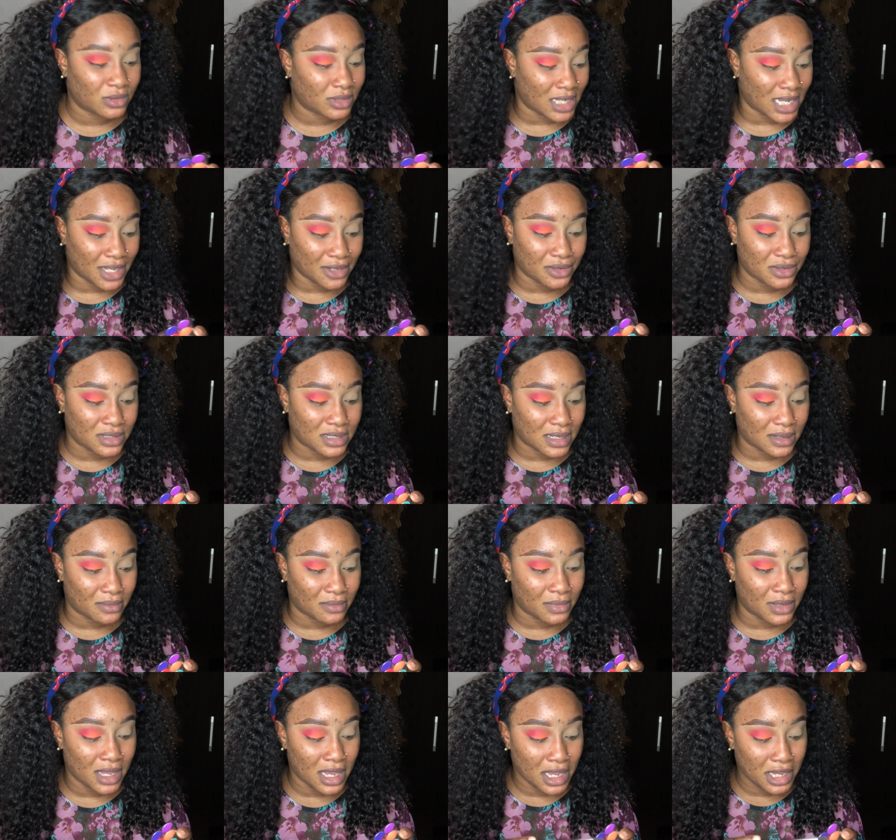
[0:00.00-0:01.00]
I use
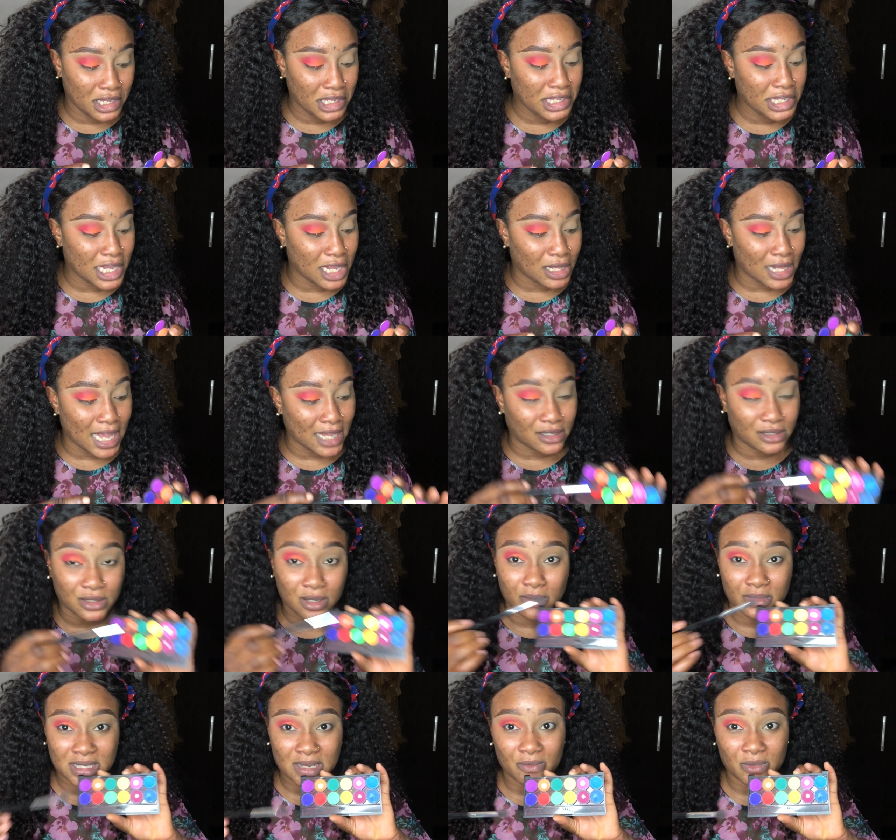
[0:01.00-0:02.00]

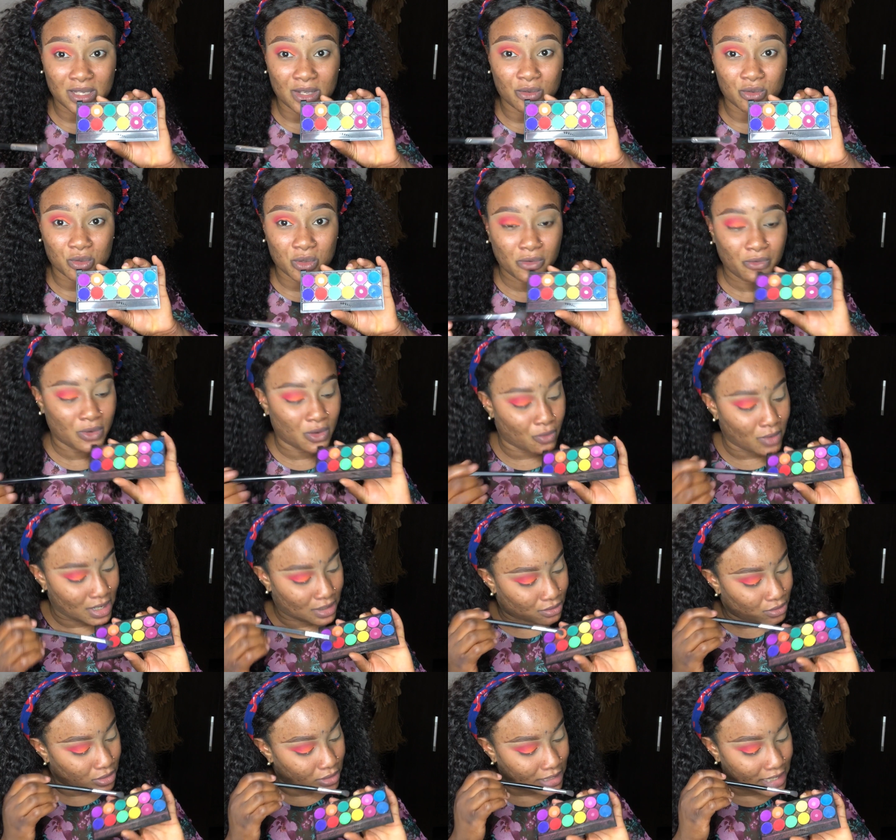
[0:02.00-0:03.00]
sometimes when I want to go for a wild
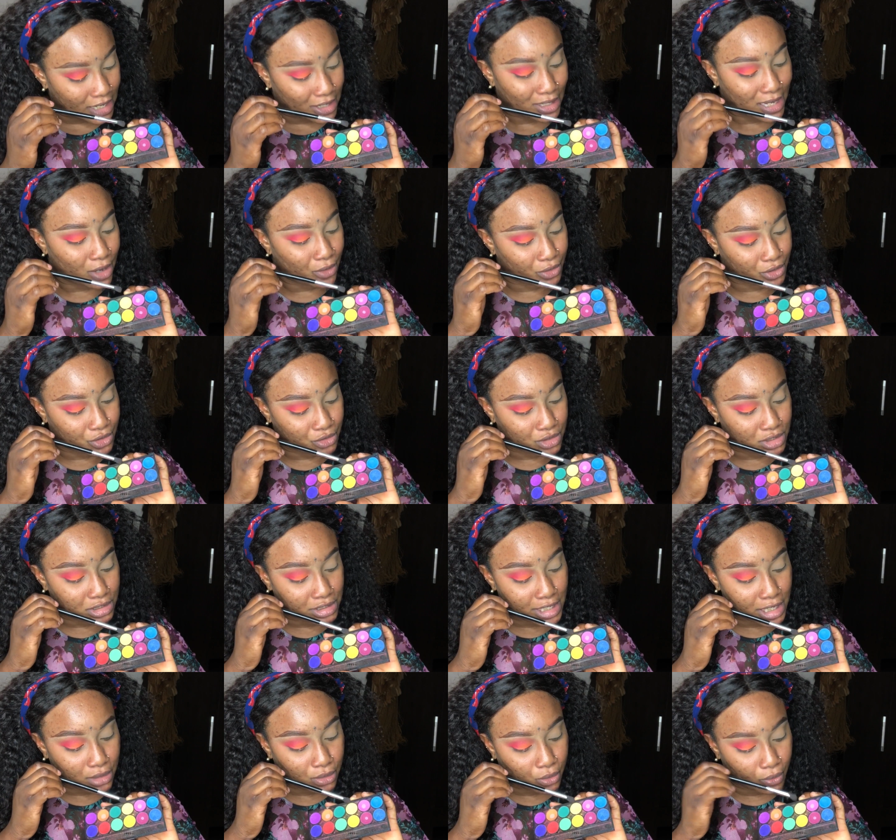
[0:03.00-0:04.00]
look, I would use
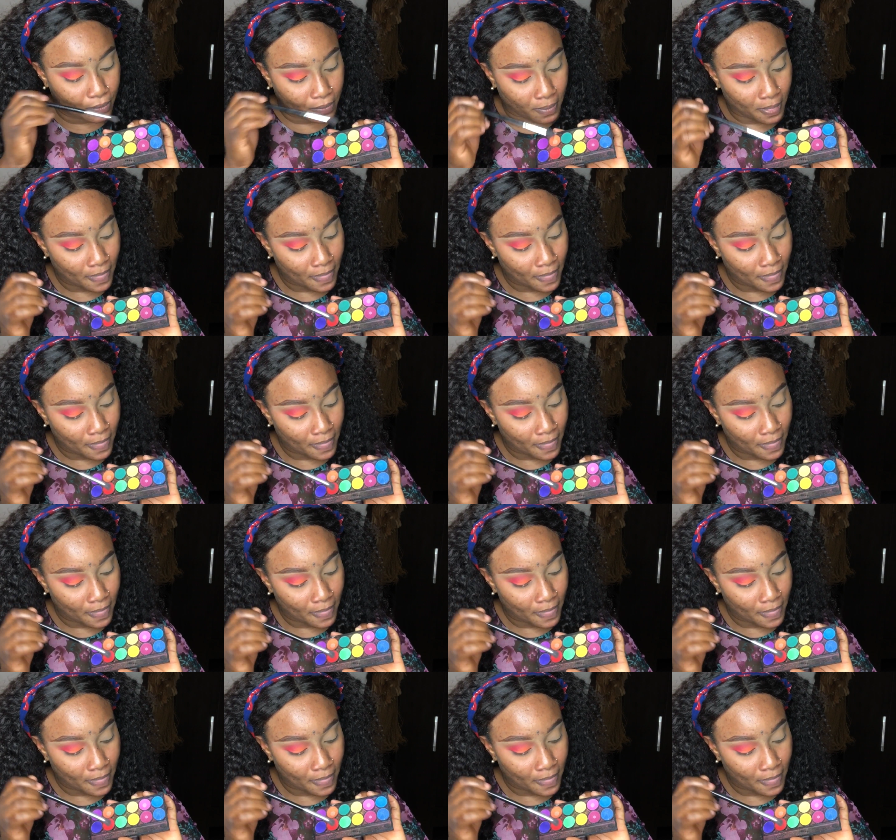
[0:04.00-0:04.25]
yellow,